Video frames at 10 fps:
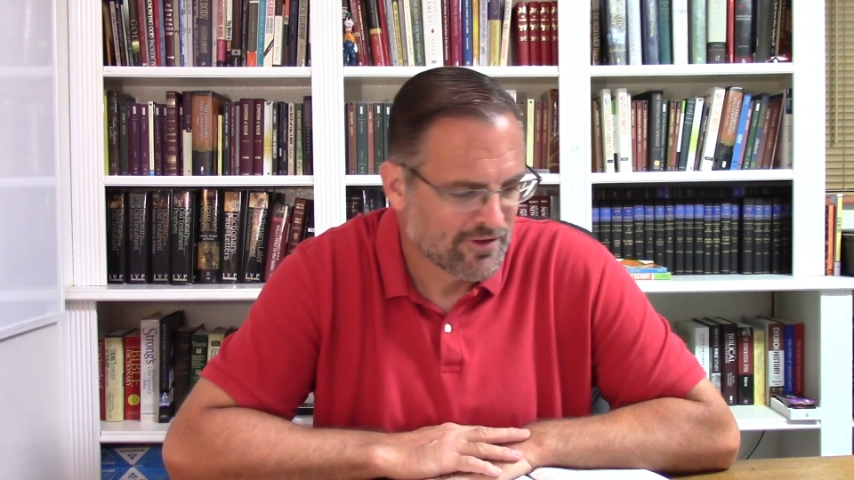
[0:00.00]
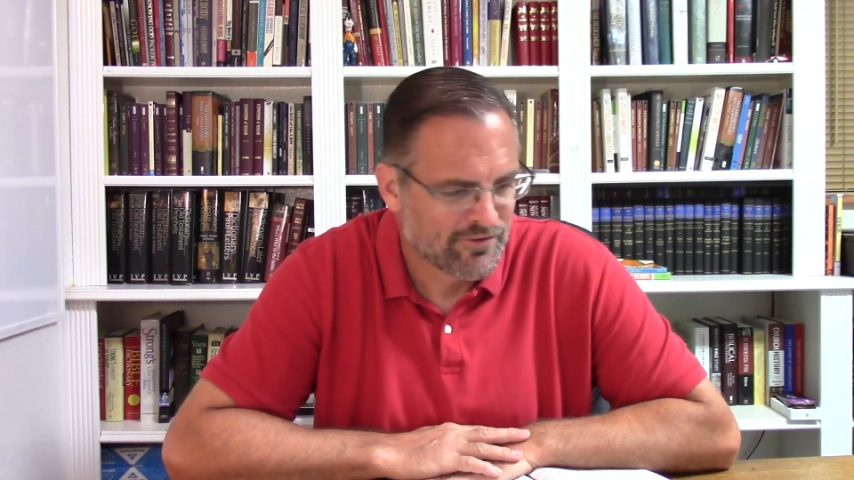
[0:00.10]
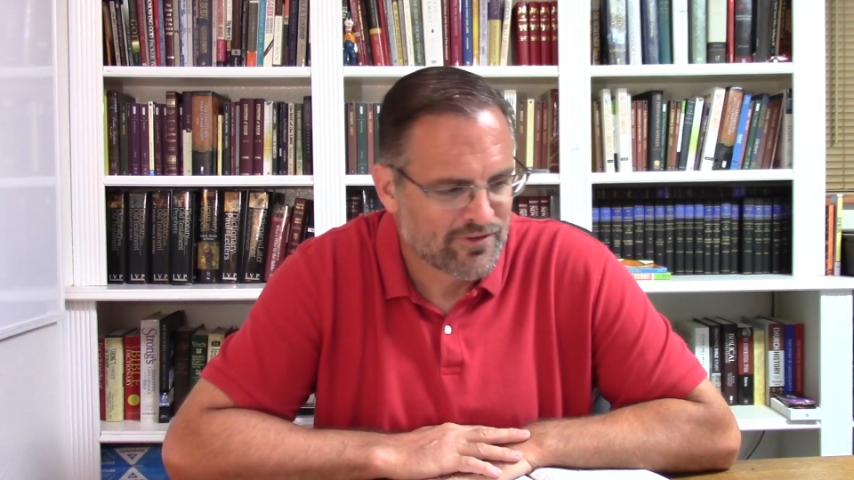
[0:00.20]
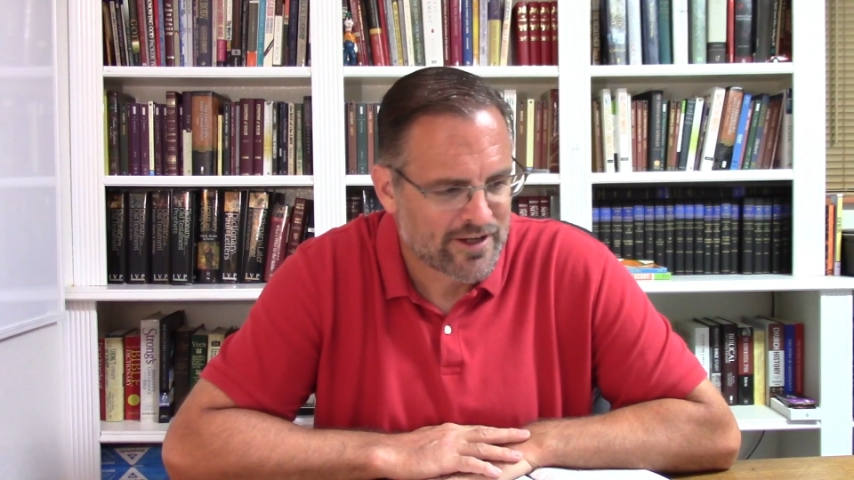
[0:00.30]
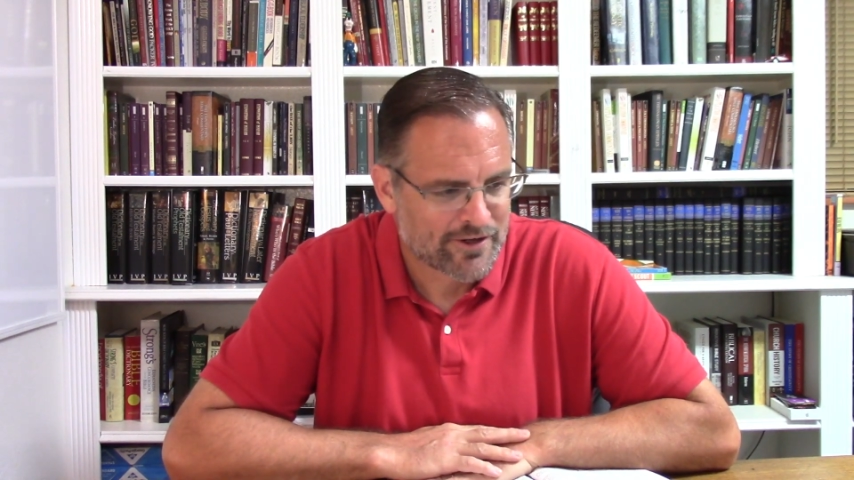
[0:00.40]
of
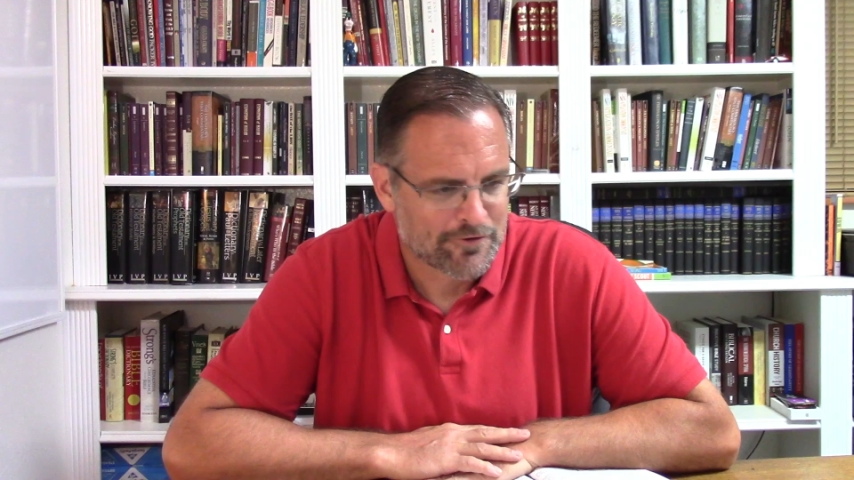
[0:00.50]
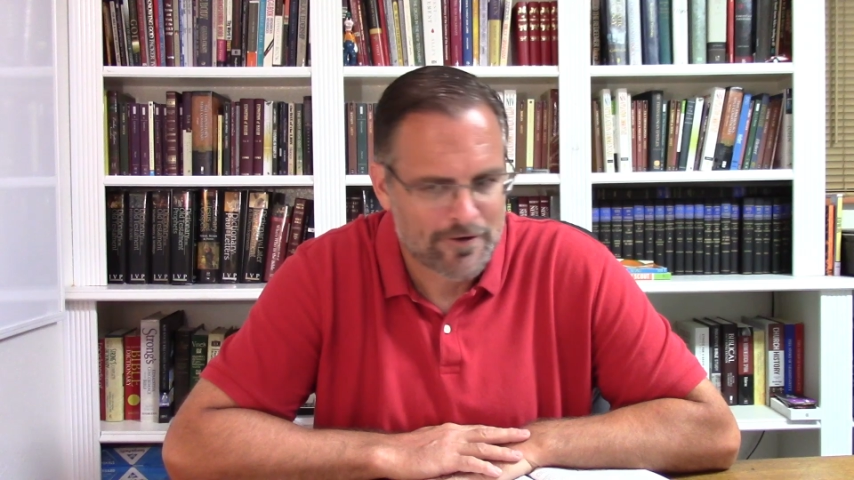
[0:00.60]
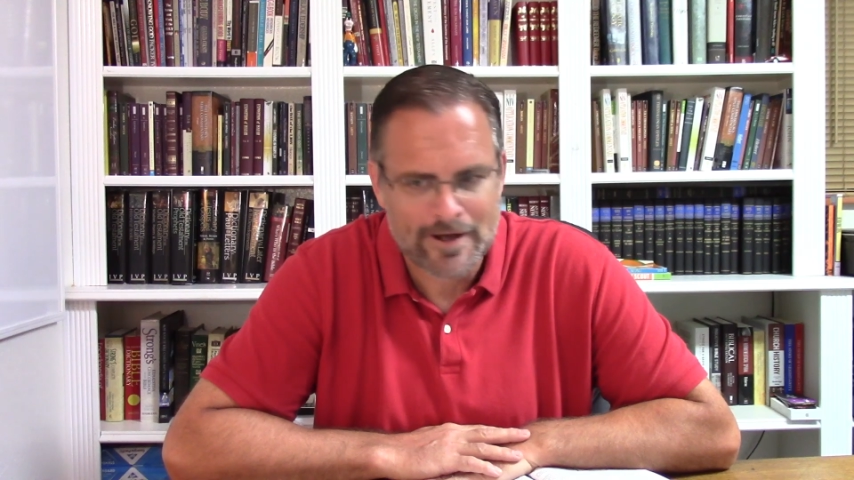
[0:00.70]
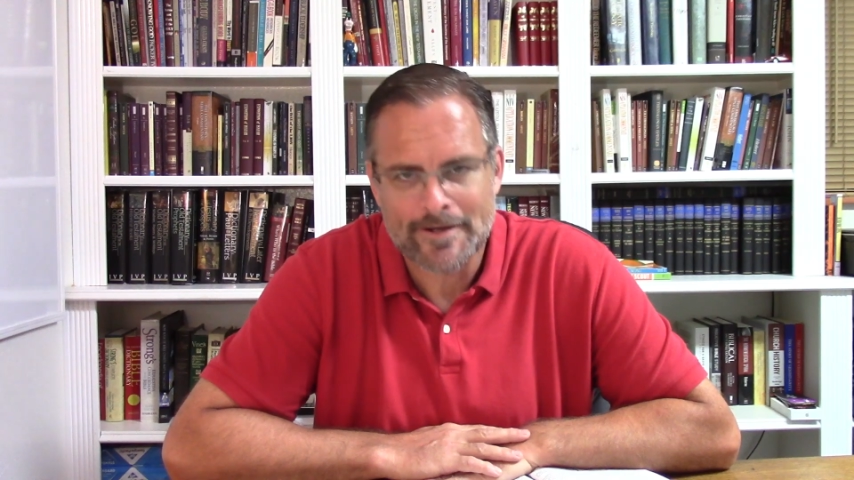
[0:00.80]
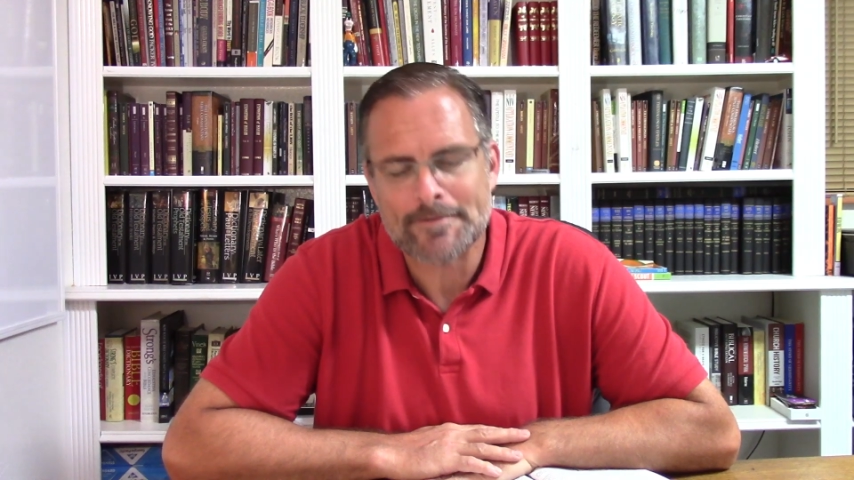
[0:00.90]

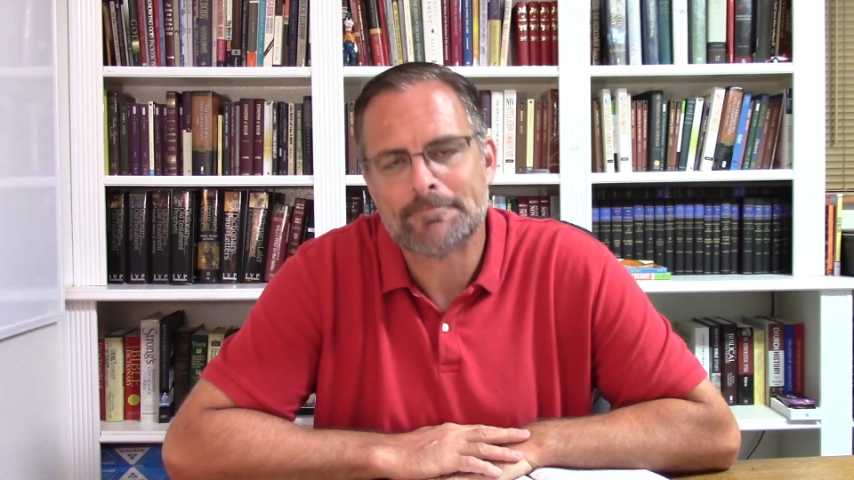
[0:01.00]
Zechariah.